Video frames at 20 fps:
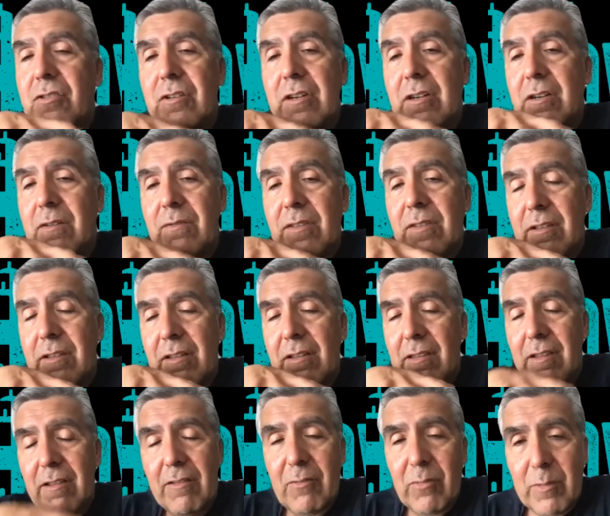of the,
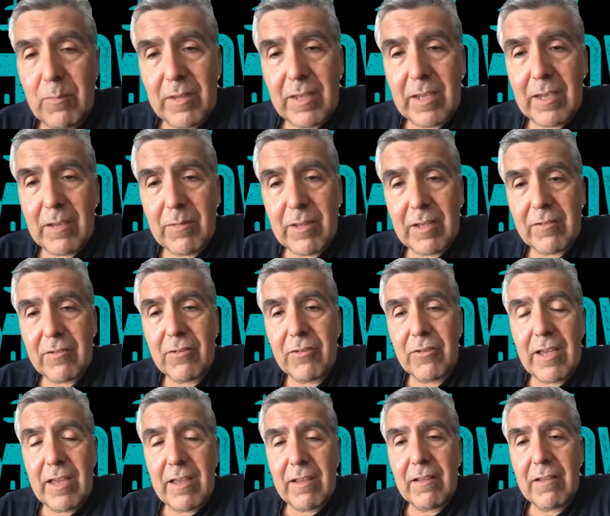the swim team that you're,
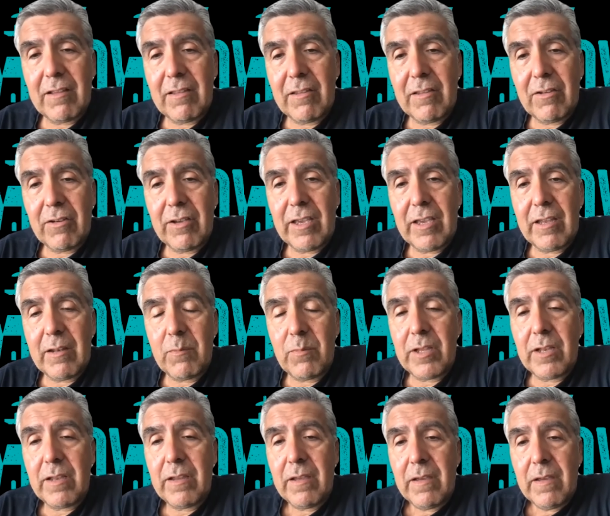you're in.
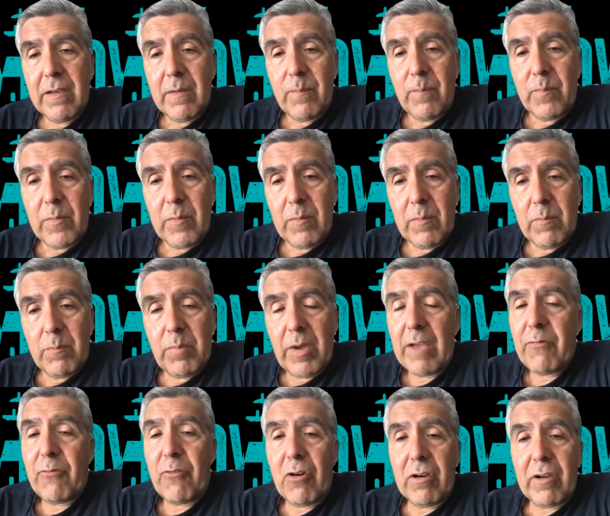But by
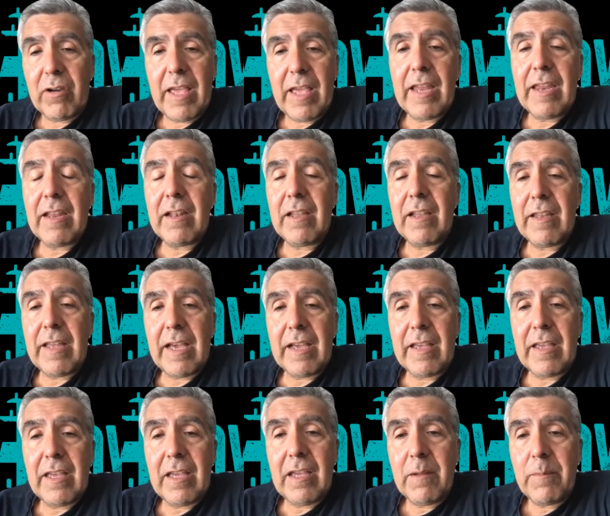far, Katie
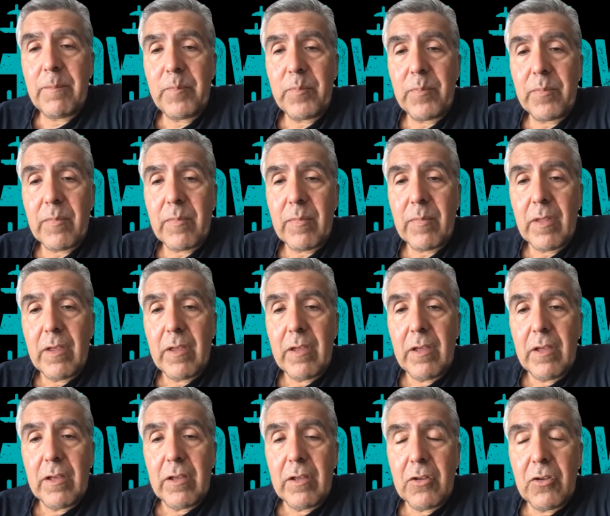Ledecky
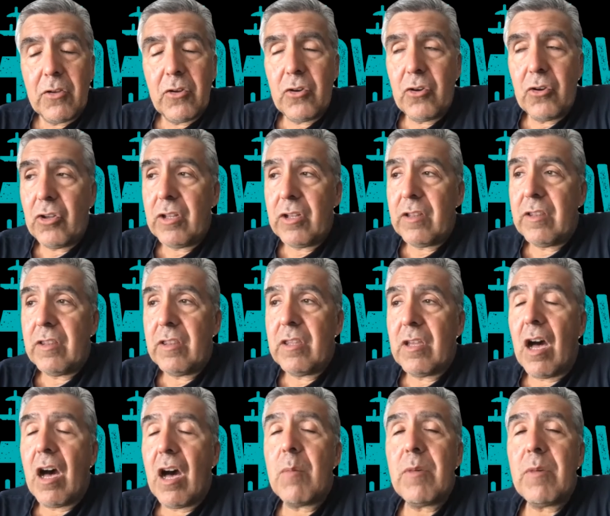could
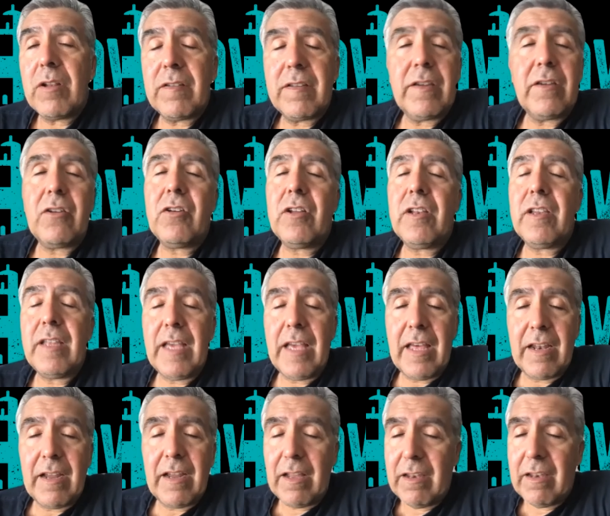dom she could
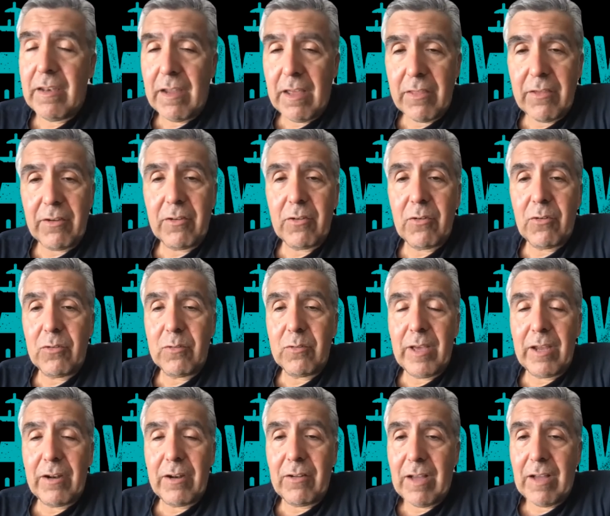get another gold
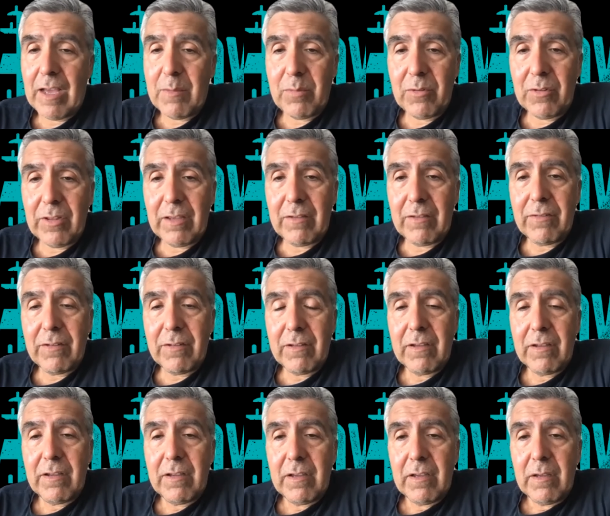medal, I believe,
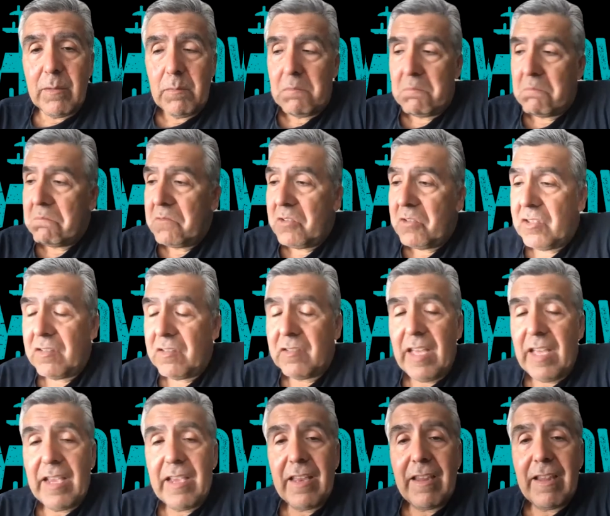just
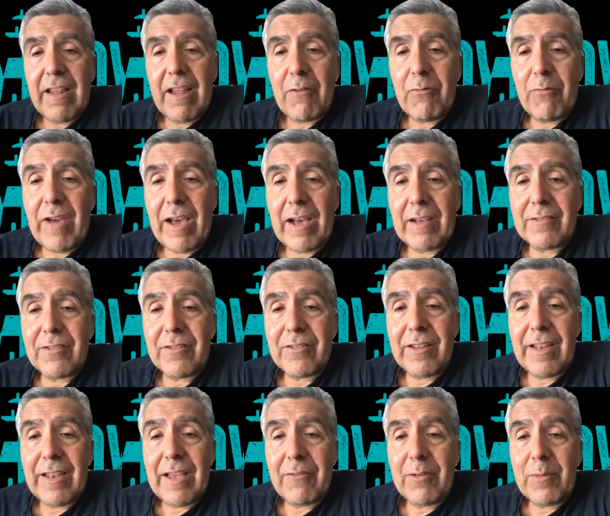taking it out faster
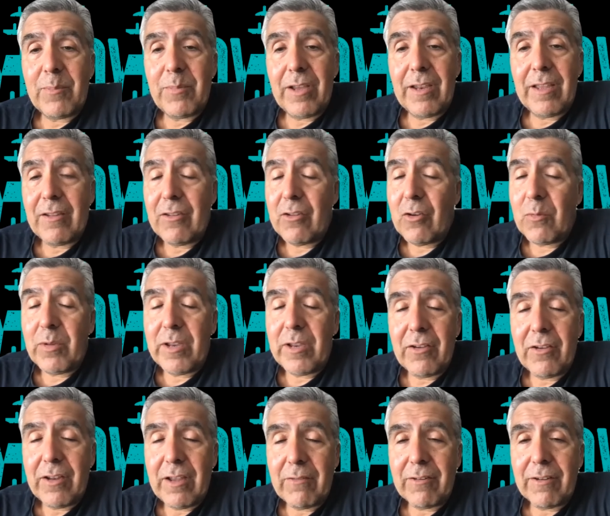than everybody, and nobody
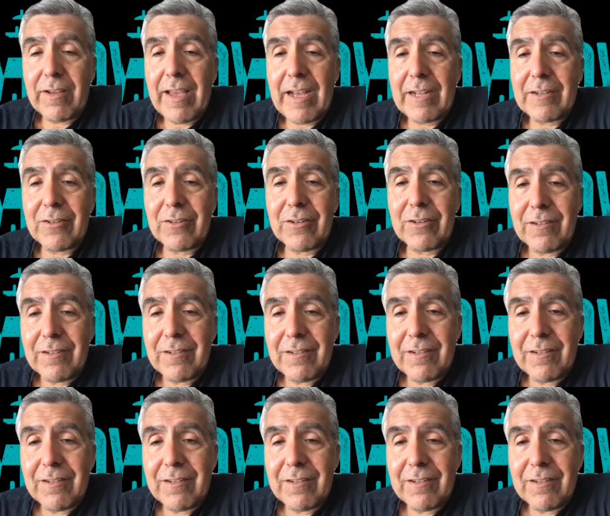could ever catch her.